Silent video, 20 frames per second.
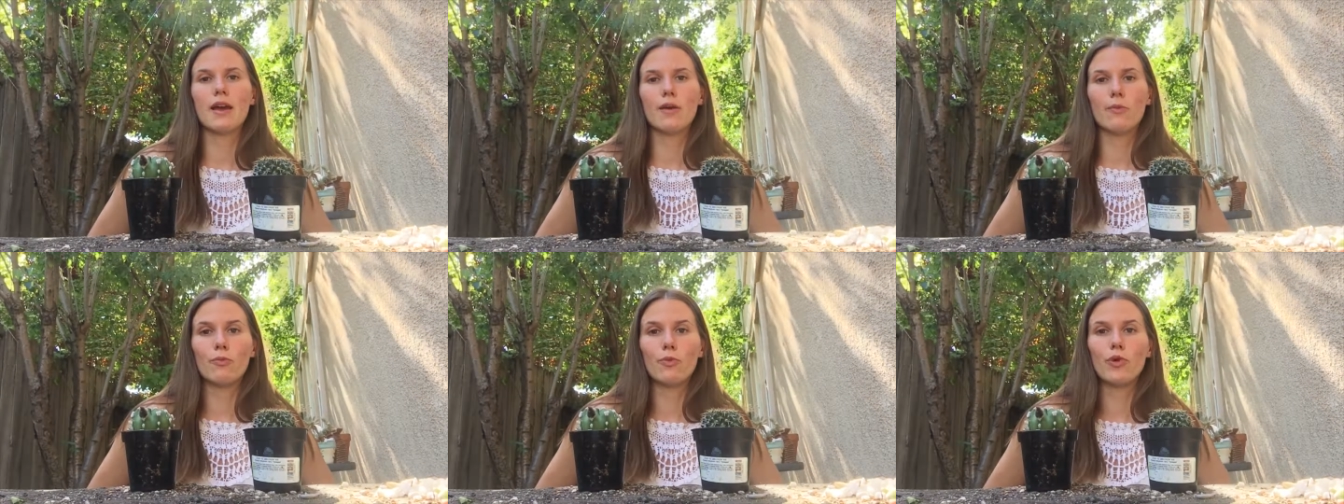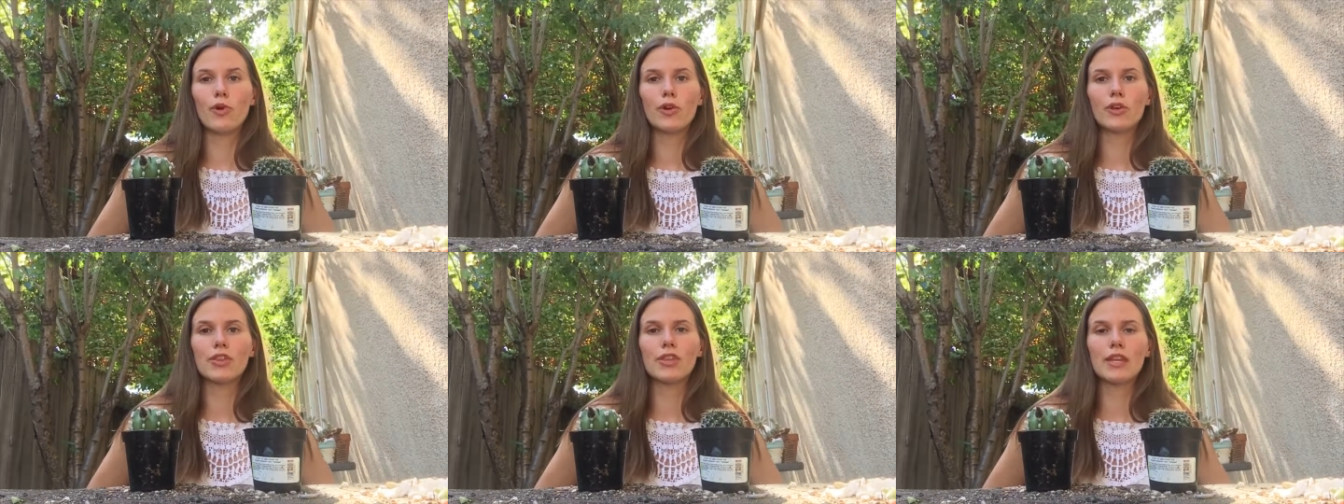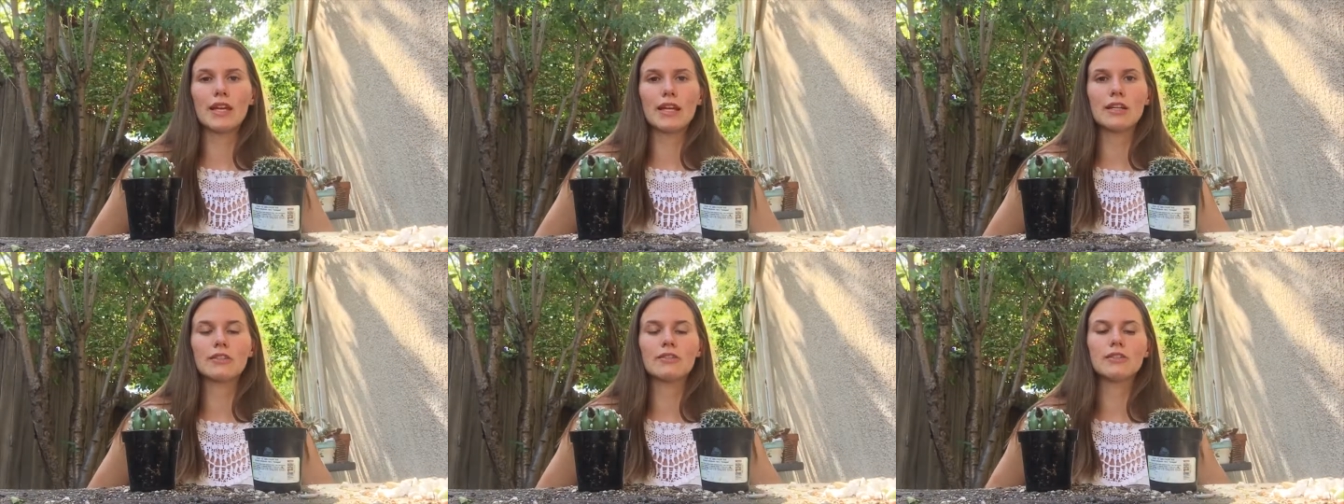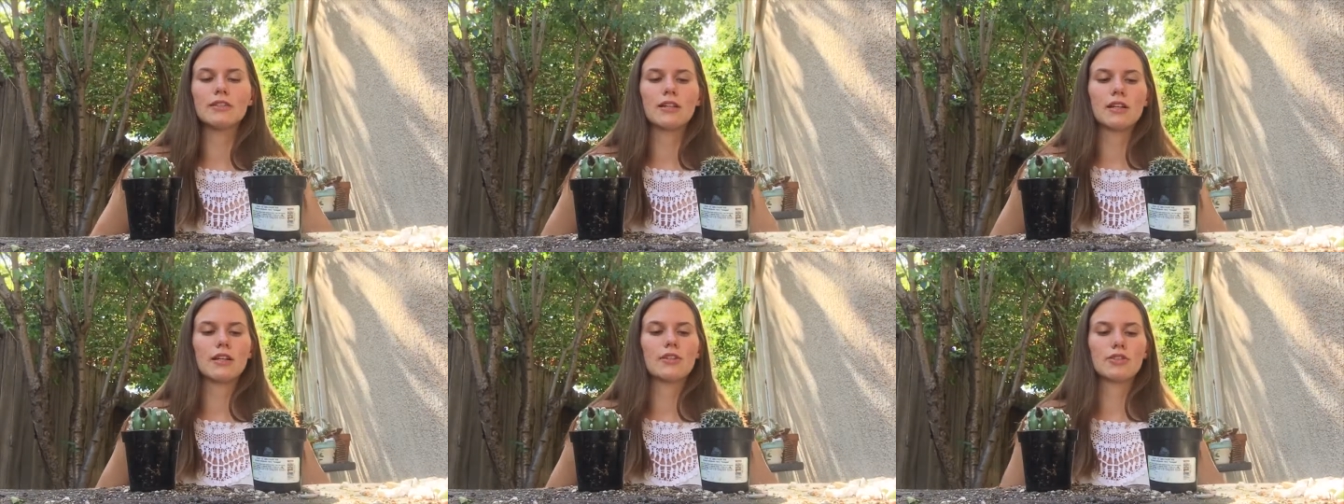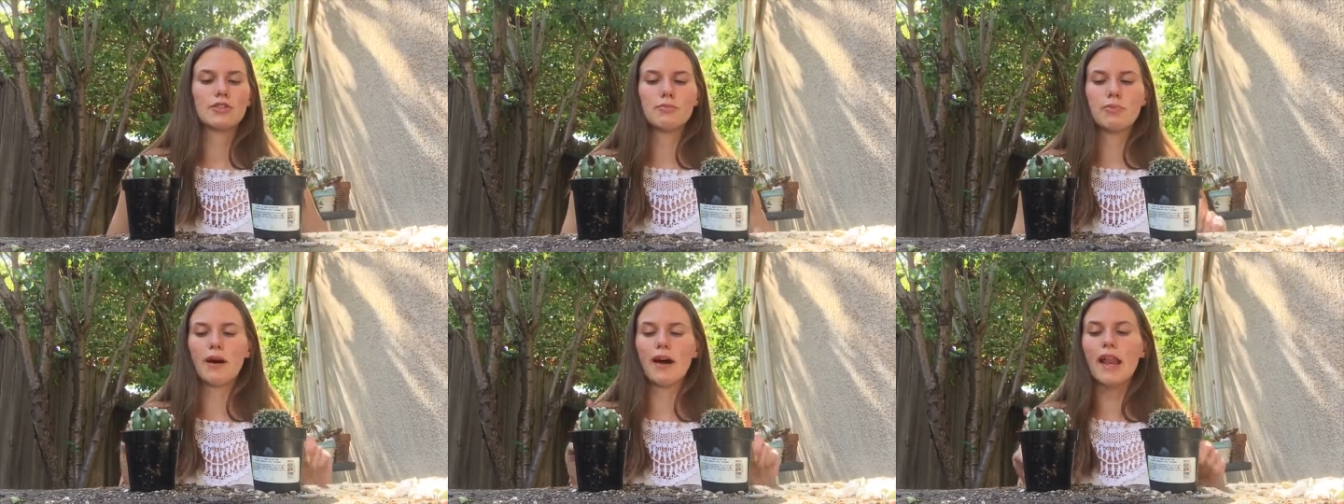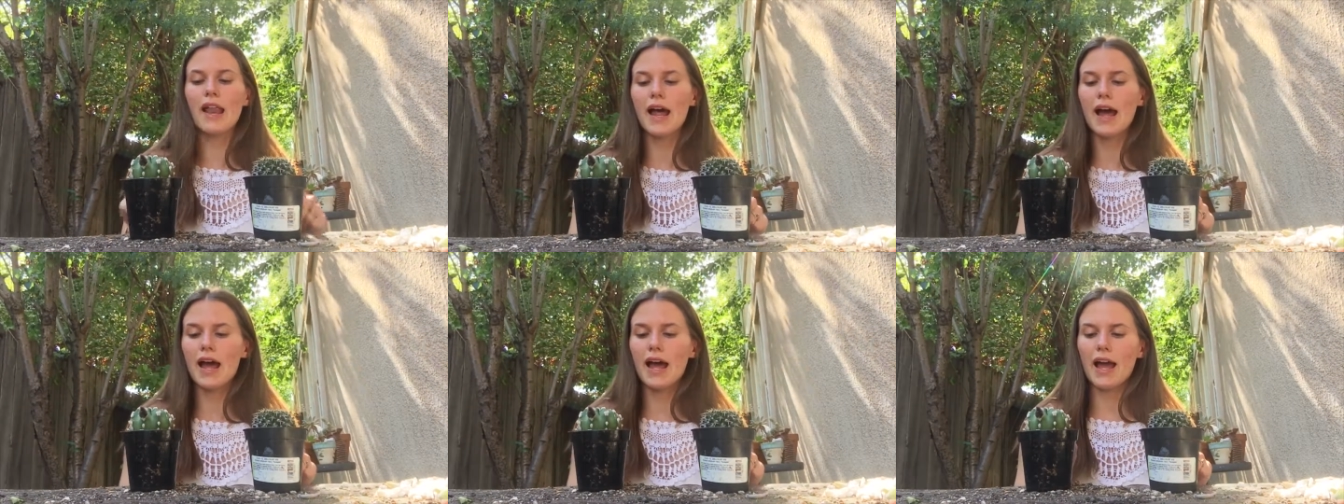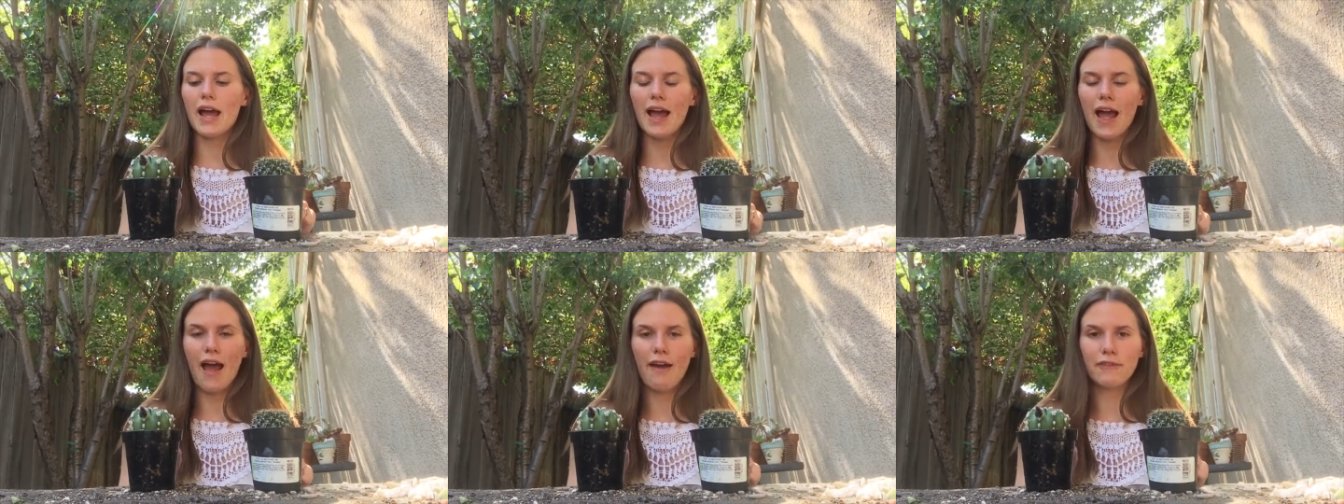more thing to pot
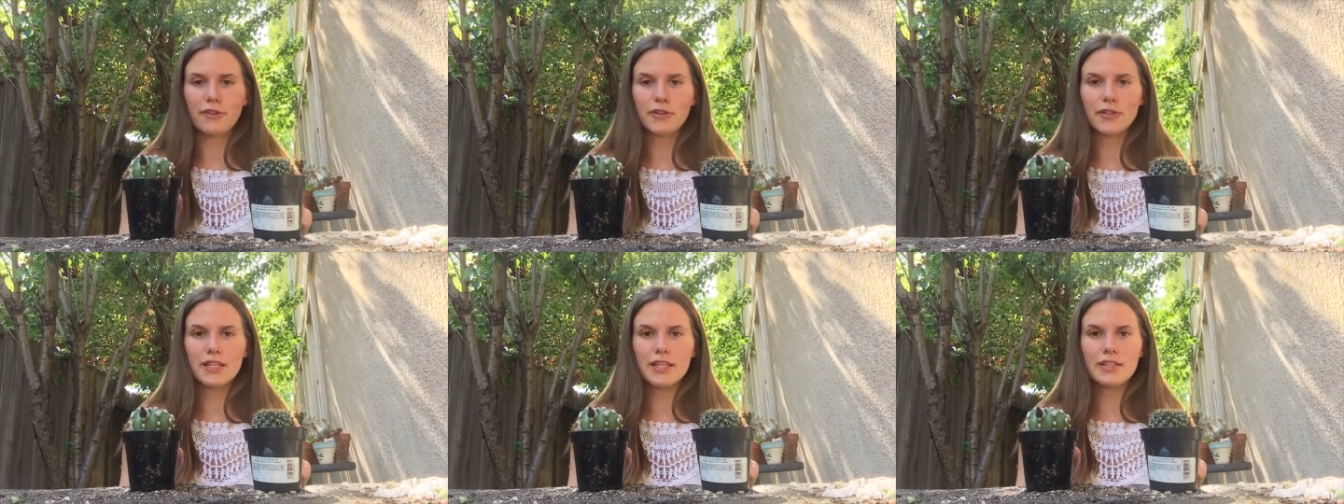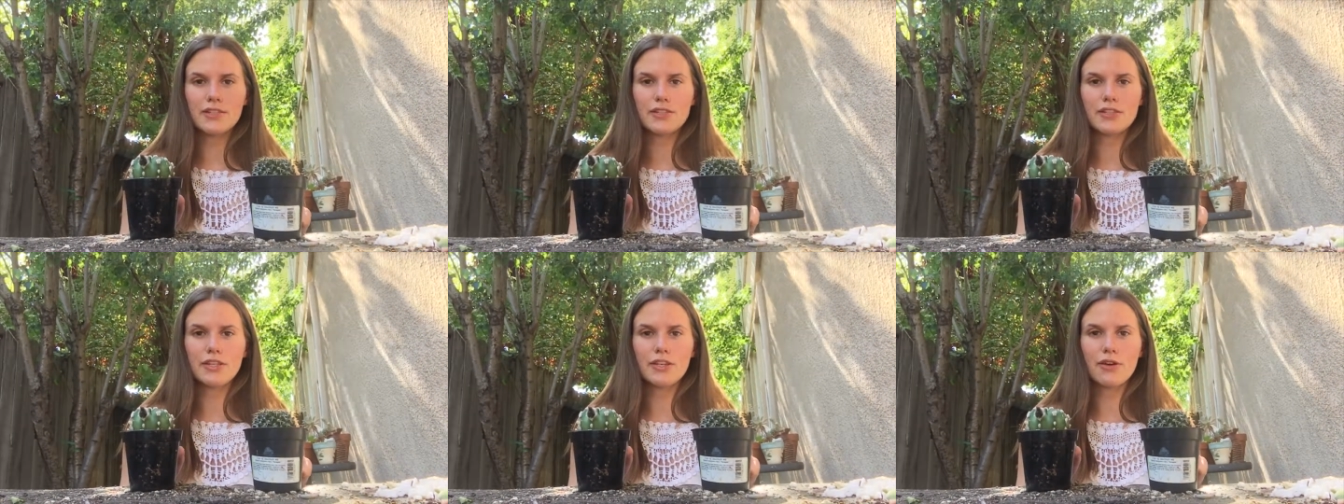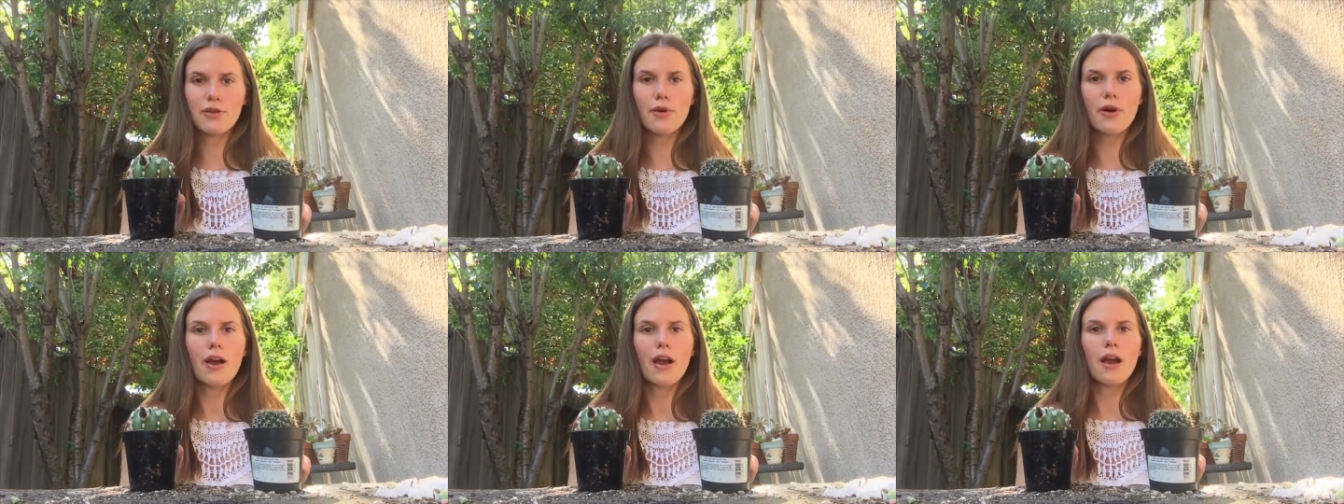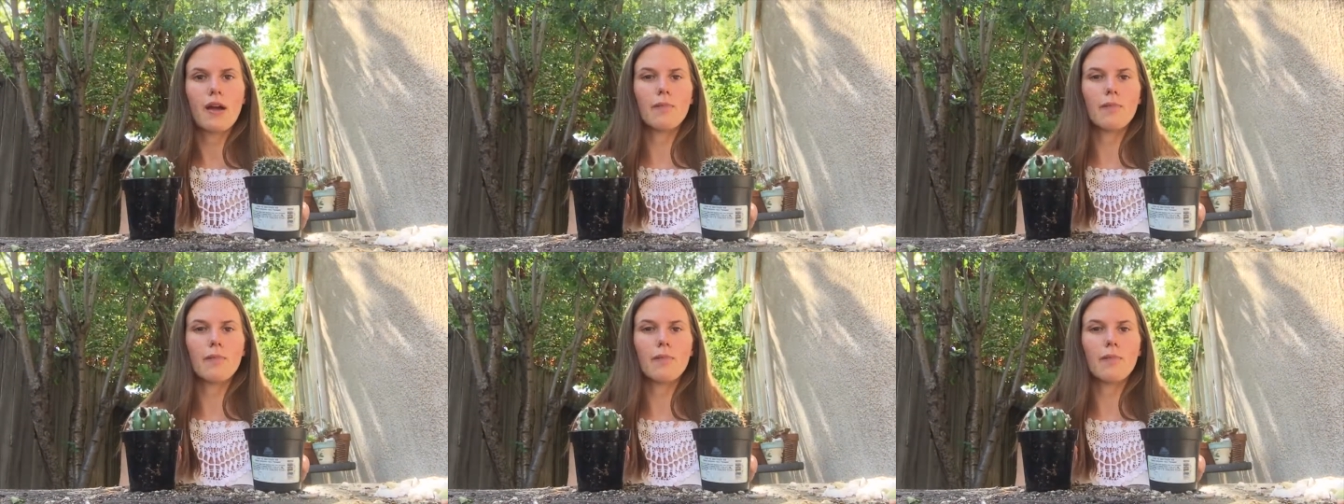after these two,